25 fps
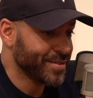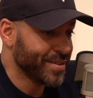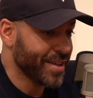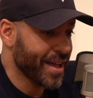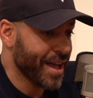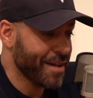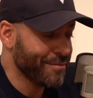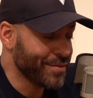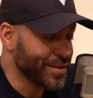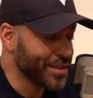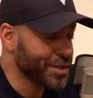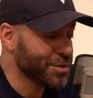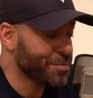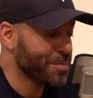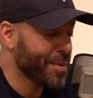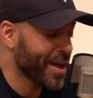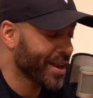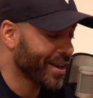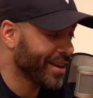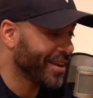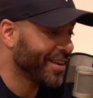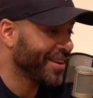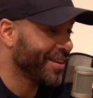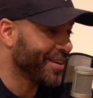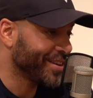having
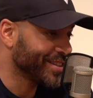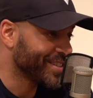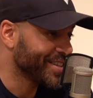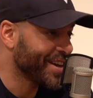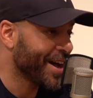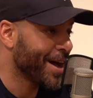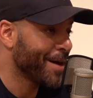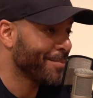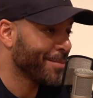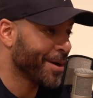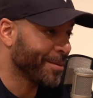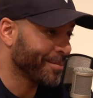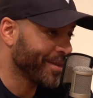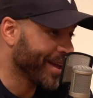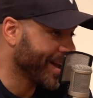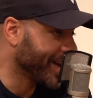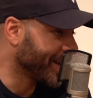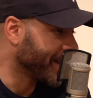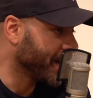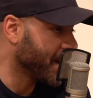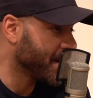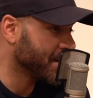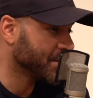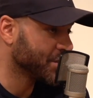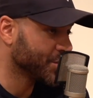spent a lot of time up there
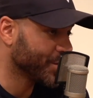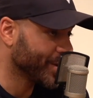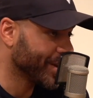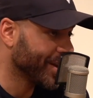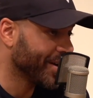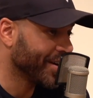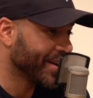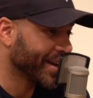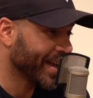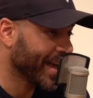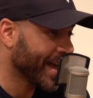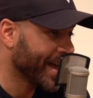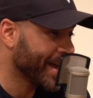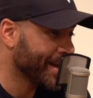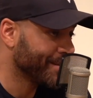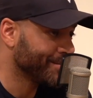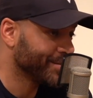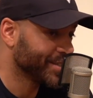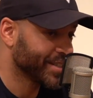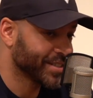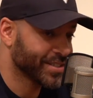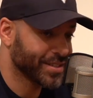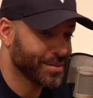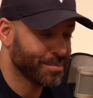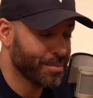and going to a lot of
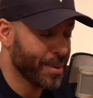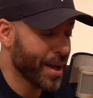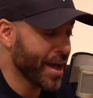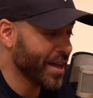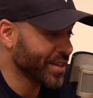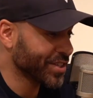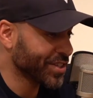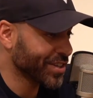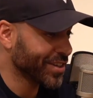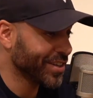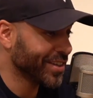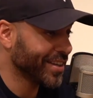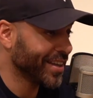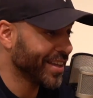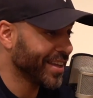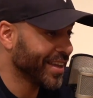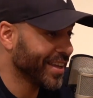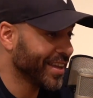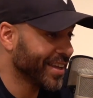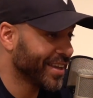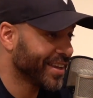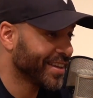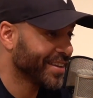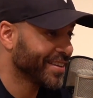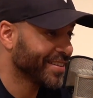games, it's a passionate
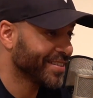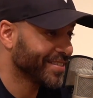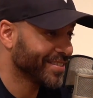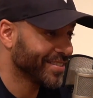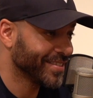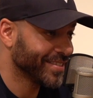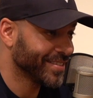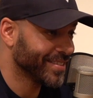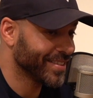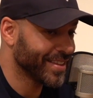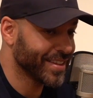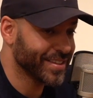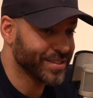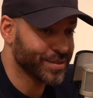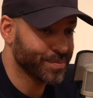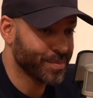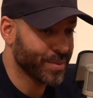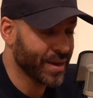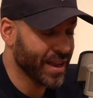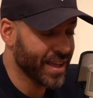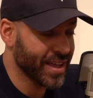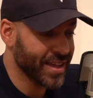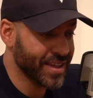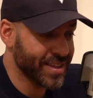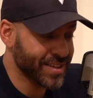league. There's
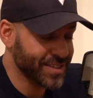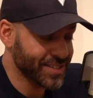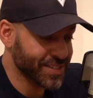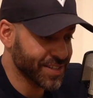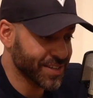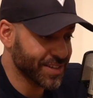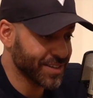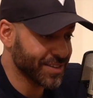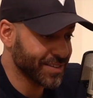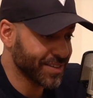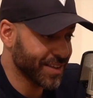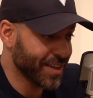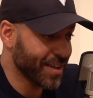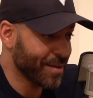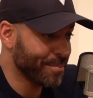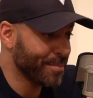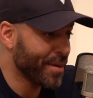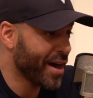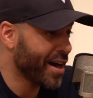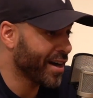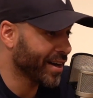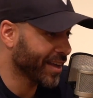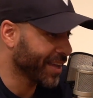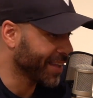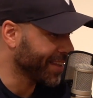players and a
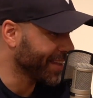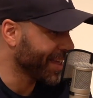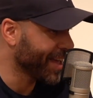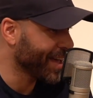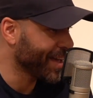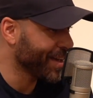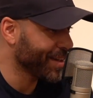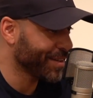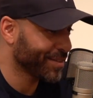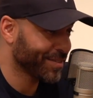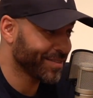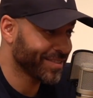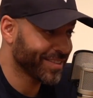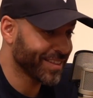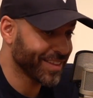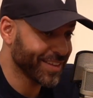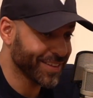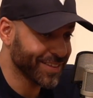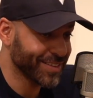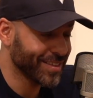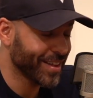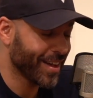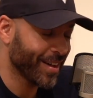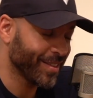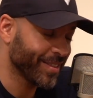market there
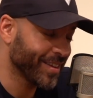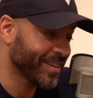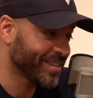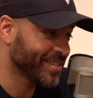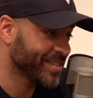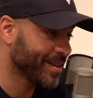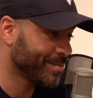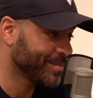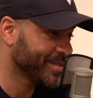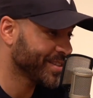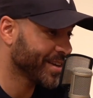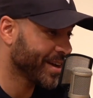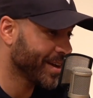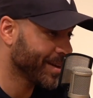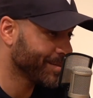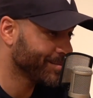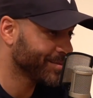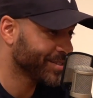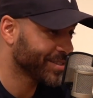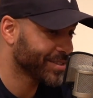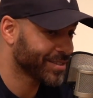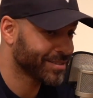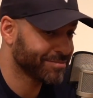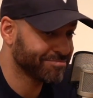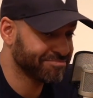that I think
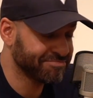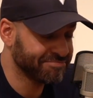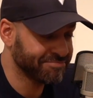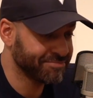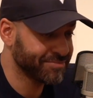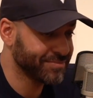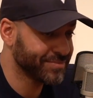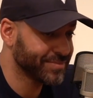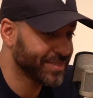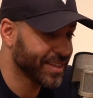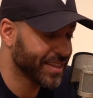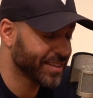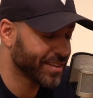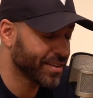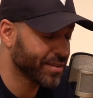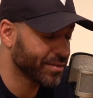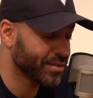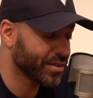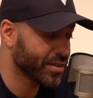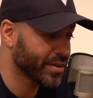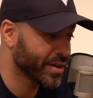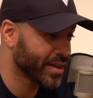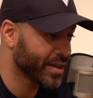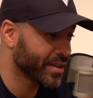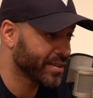sometimes they
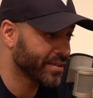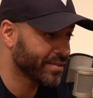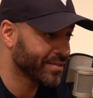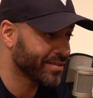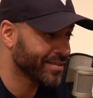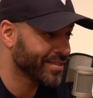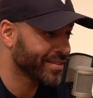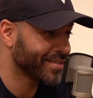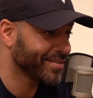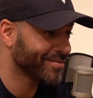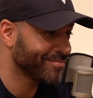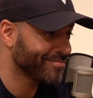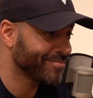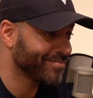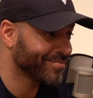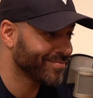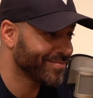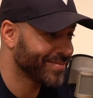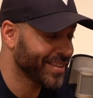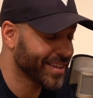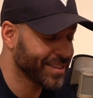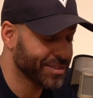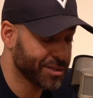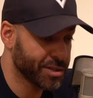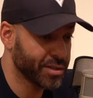don't do it.
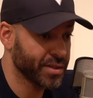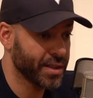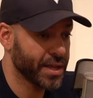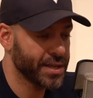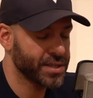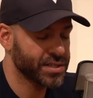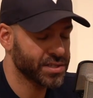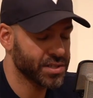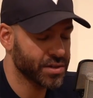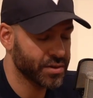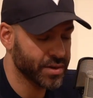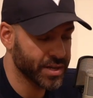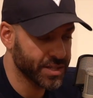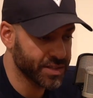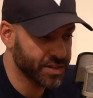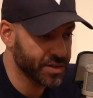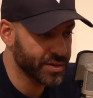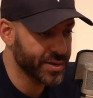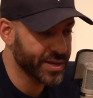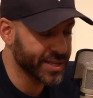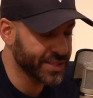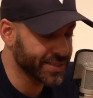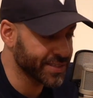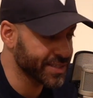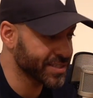Do
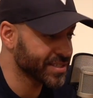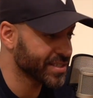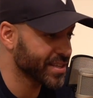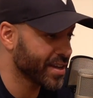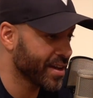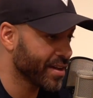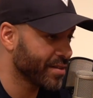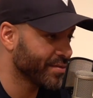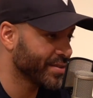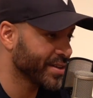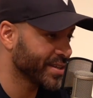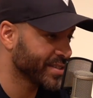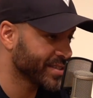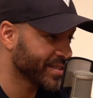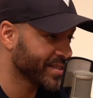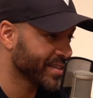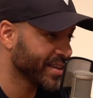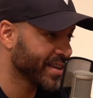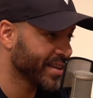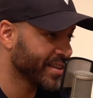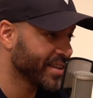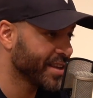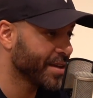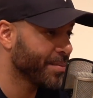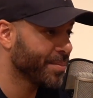it a disservice
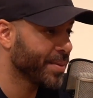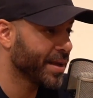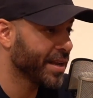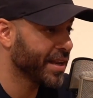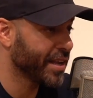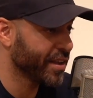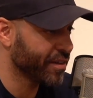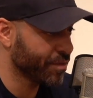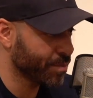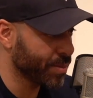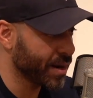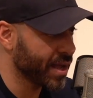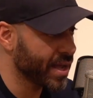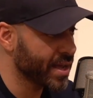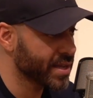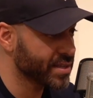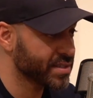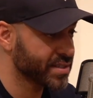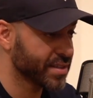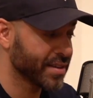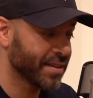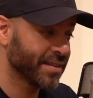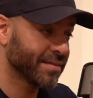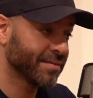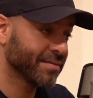in the ability of
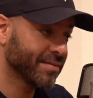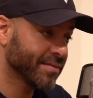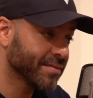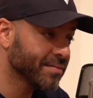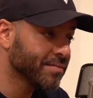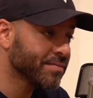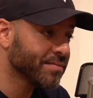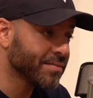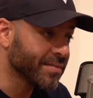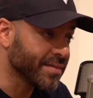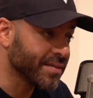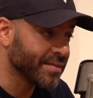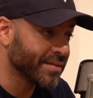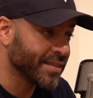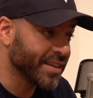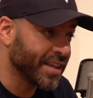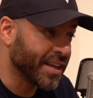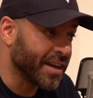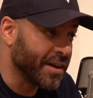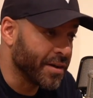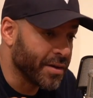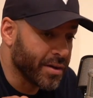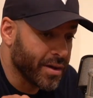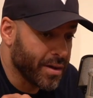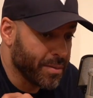players that
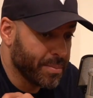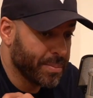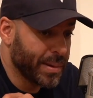are